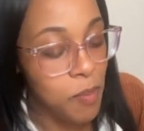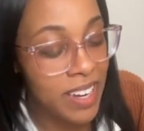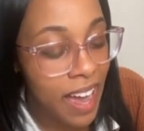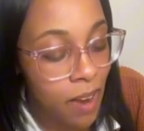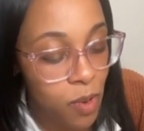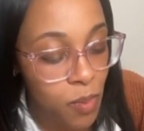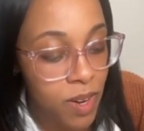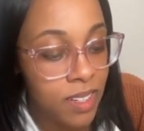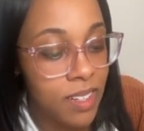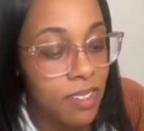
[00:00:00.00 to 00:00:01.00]
But not
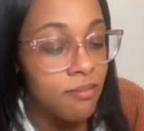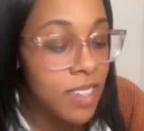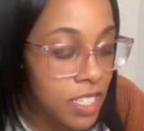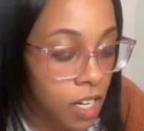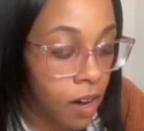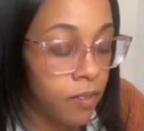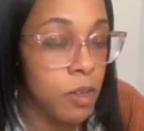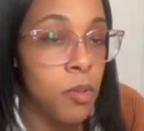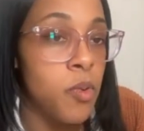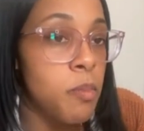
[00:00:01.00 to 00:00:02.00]
everyone is
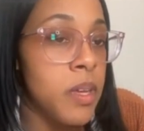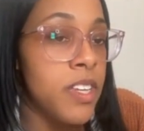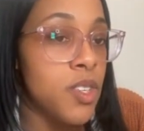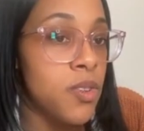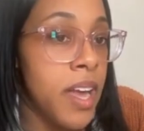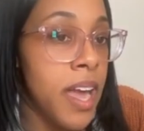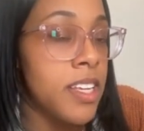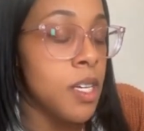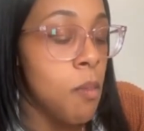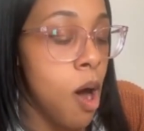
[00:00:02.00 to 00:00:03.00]
comfortable with being
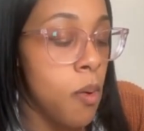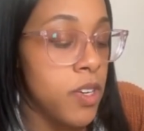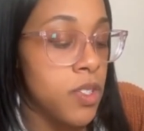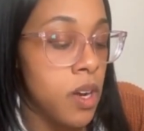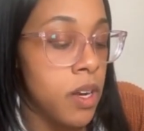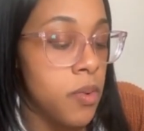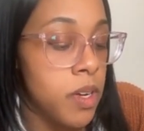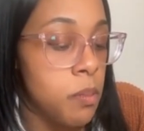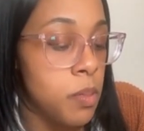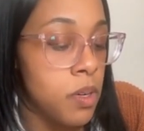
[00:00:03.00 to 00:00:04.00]
direct. So I'm always trying to
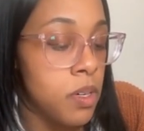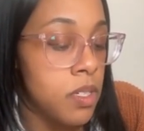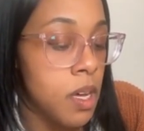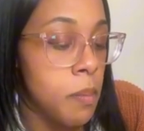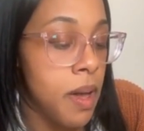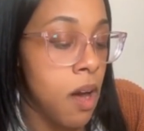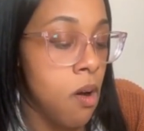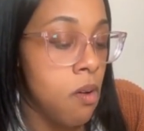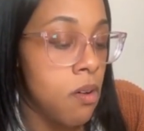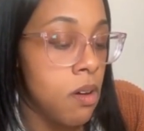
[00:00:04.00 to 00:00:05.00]
read books
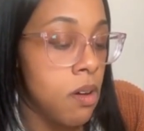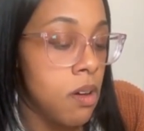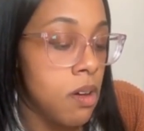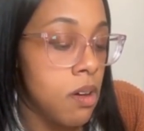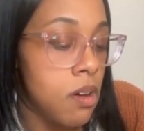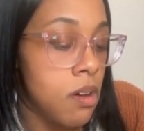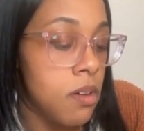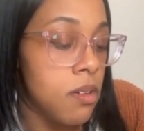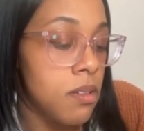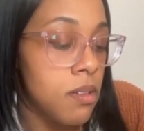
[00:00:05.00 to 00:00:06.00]
about
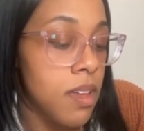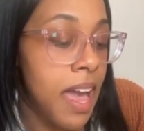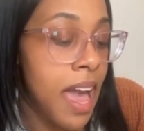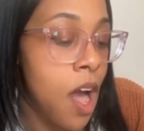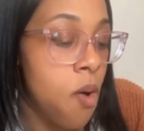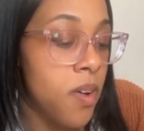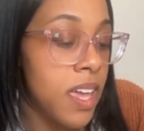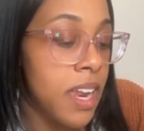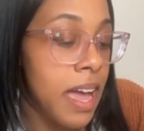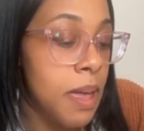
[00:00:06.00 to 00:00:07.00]
how
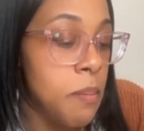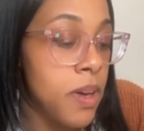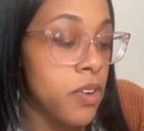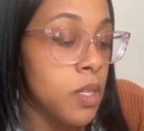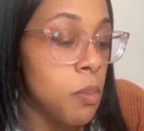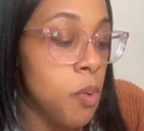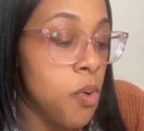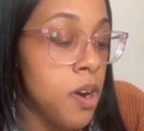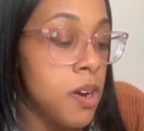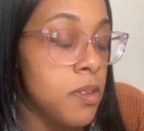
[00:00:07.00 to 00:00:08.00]
can I better
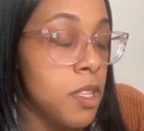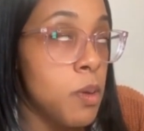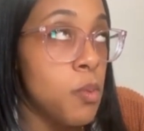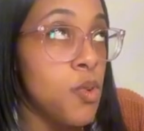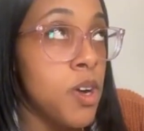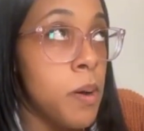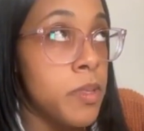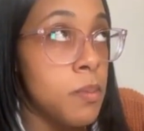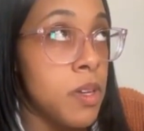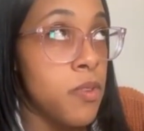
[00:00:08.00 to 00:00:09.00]
support the people who come
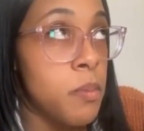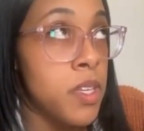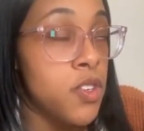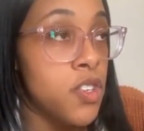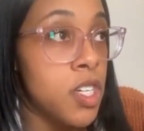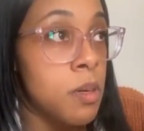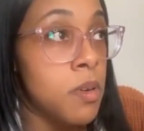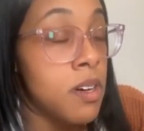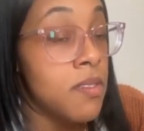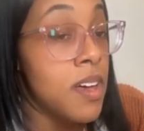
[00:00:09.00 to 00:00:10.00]
to me for mentorship
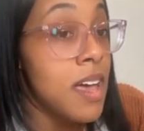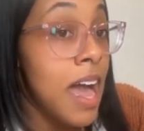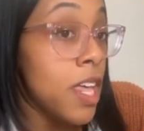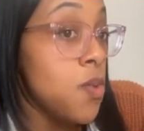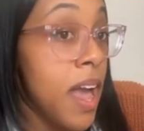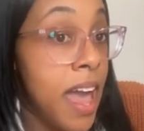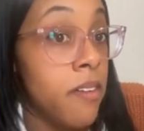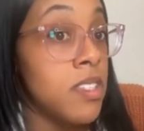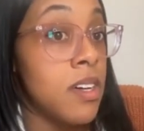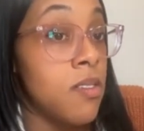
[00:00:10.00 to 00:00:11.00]
of how do you
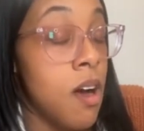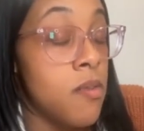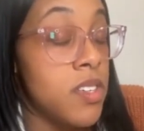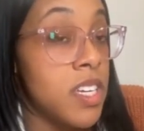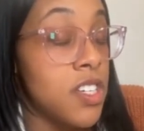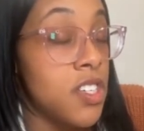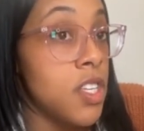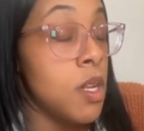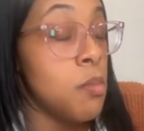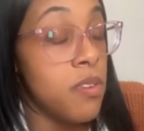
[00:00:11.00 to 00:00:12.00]
have tough conversations
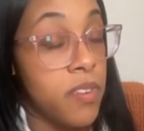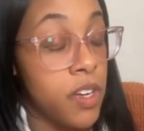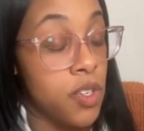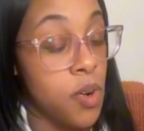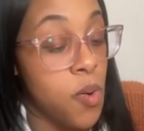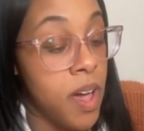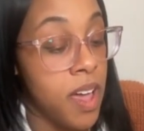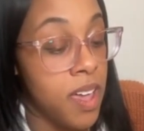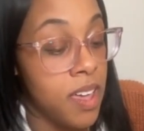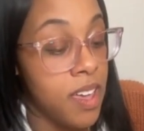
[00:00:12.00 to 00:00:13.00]
in a professional
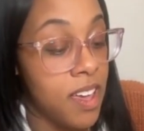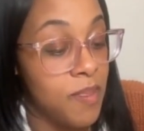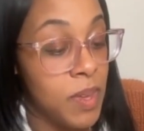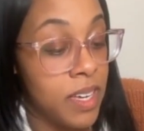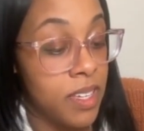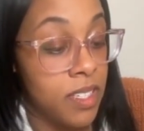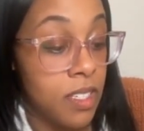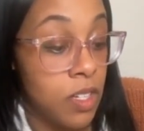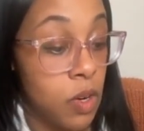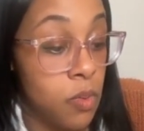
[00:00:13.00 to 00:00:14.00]
way?
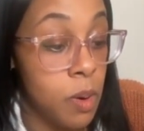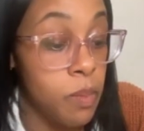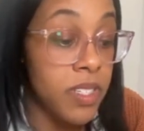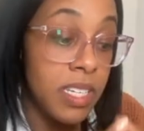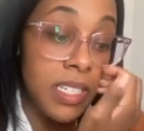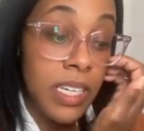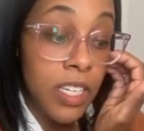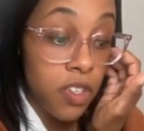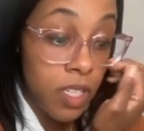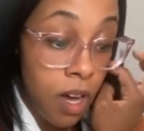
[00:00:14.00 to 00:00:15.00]
Because you're
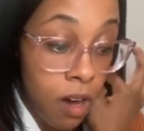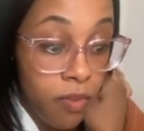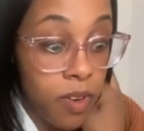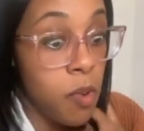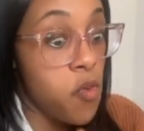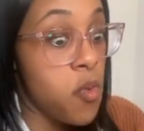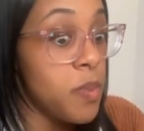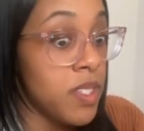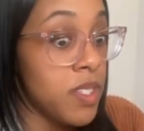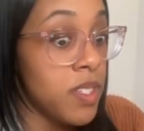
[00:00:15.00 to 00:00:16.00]
representing yourself, you're
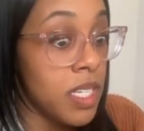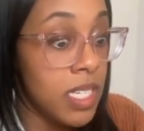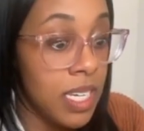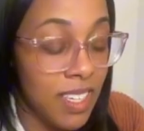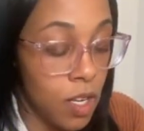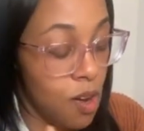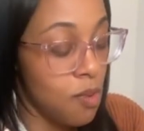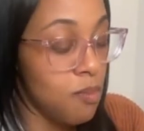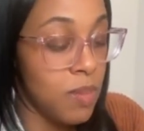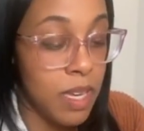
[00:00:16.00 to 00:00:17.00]
representing,
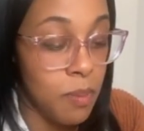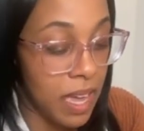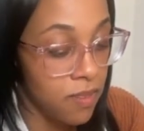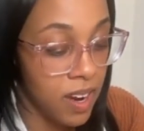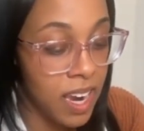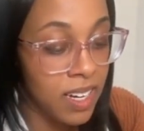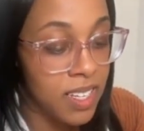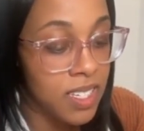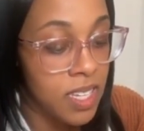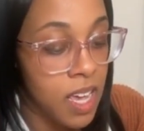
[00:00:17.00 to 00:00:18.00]
being a behavior
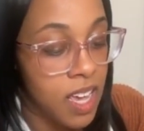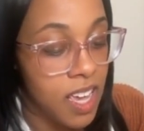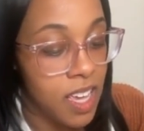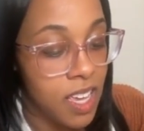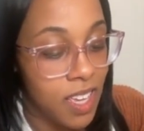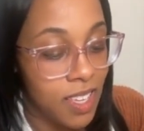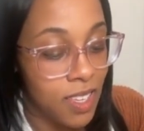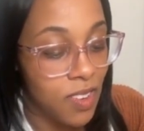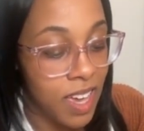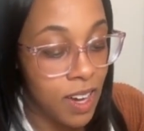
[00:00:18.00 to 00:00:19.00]
analyst.
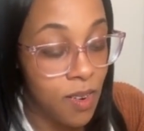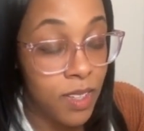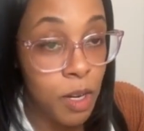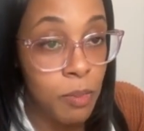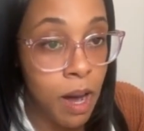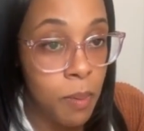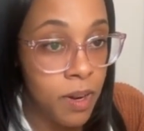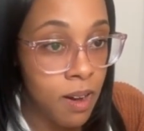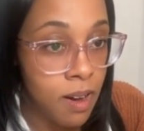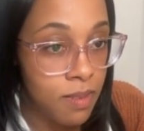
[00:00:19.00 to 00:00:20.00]
You can't go in there popping
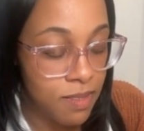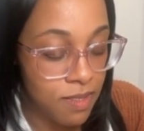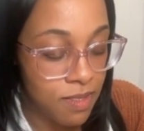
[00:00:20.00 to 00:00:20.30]
off.